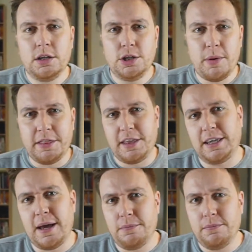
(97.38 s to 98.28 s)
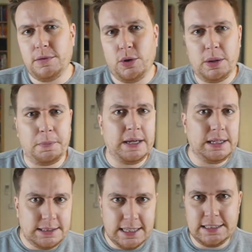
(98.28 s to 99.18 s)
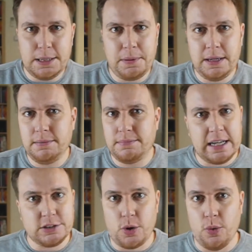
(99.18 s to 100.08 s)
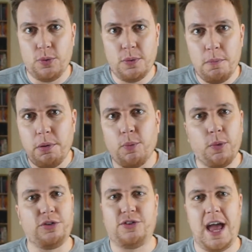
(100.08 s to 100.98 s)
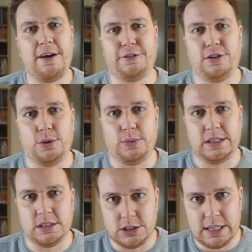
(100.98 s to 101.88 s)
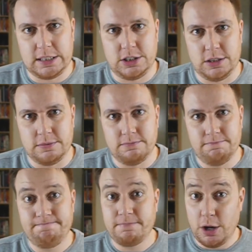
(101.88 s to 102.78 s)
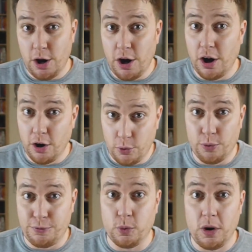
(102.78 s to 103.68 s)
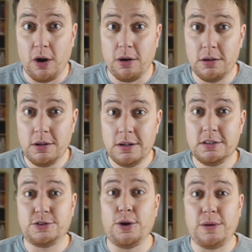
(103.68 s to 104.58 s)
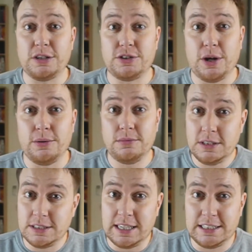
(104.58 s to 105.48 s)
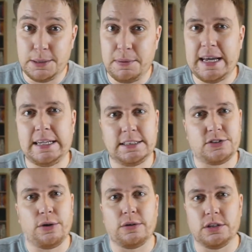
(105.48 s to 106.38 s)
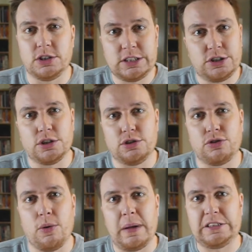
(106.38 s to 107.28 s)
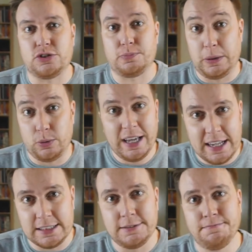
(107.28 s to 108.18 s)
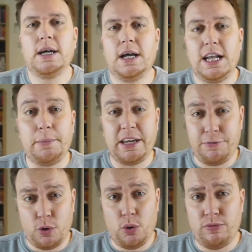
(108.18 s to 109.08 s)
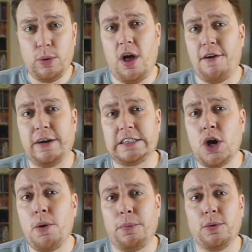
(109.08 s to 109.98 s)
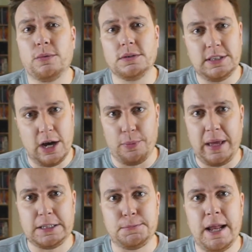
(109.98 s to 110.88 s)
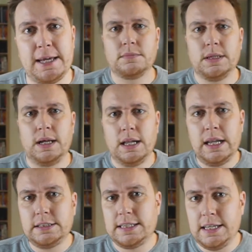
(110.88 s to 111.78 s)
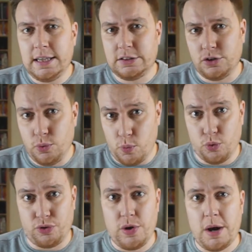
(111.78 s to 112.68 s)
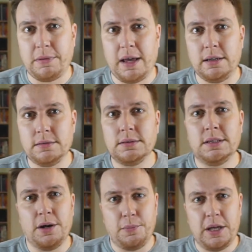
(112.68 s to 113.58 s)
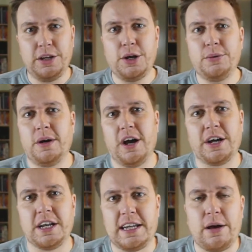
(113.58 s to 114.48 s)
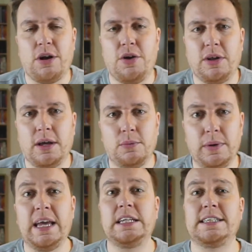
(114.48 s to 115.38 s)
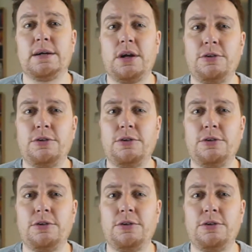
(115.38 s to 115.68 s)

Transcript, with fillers: might think, yep, UDP, TCP, that's cool, but what does it have to do with congestion? An awful lot. So much so that TCP has its own congestion control measures built in. Let me give you a real life example to help me explain it. Let's say there's a new Warzone update. The menu are going to download it. We hit download